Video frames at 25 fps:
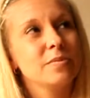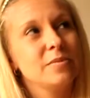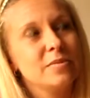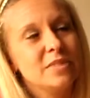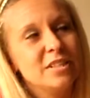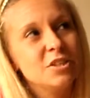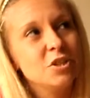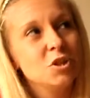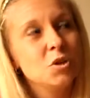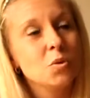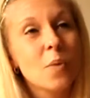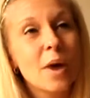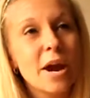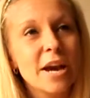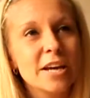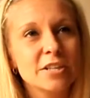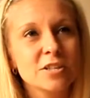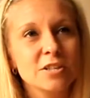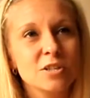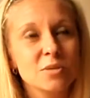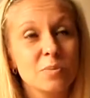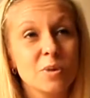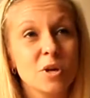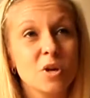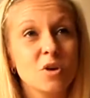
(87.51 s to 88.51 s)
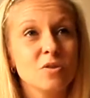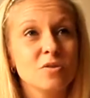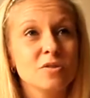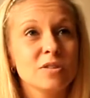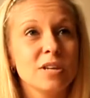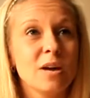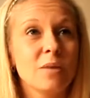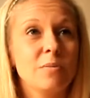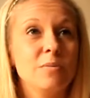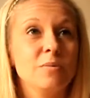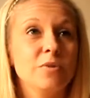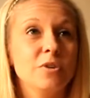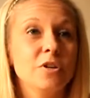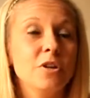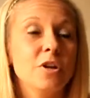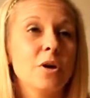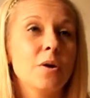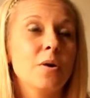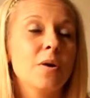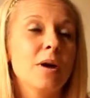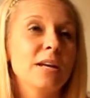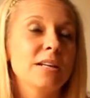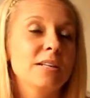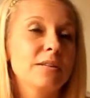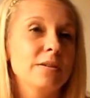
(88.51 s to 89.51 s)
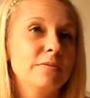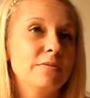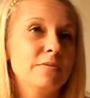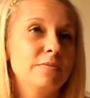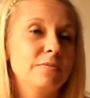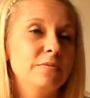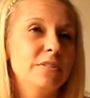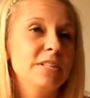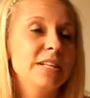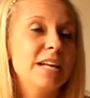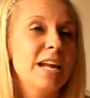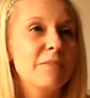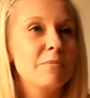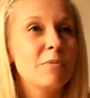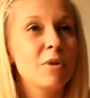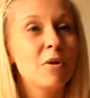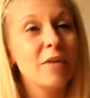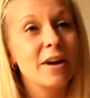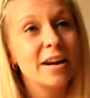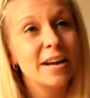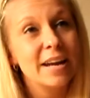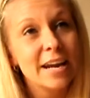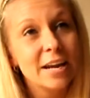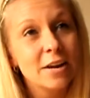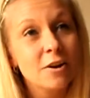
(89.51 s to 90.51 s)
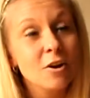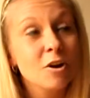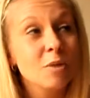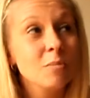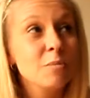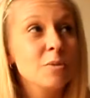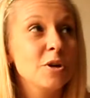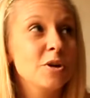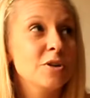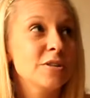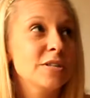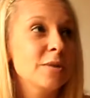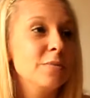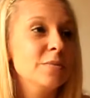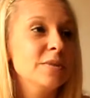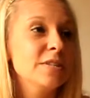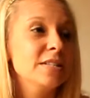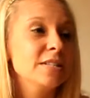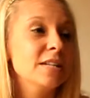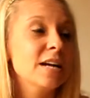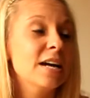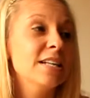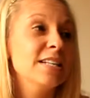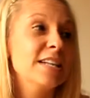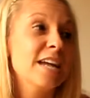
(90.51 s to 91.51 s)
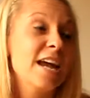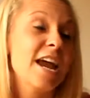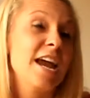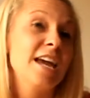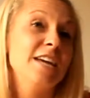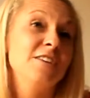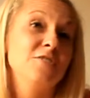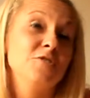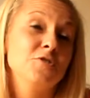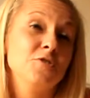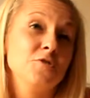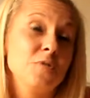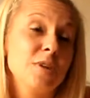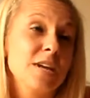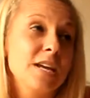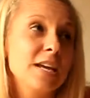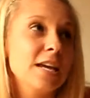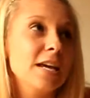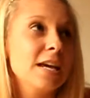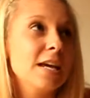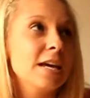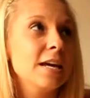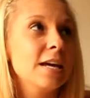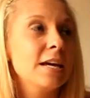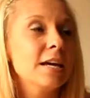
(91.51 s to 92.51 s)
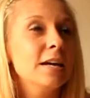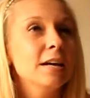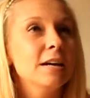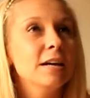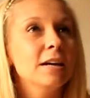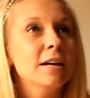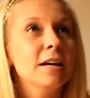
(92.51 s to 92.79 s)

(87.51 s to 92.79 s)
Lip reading: situations because I didn't have my right head on, because I was underage and drinking,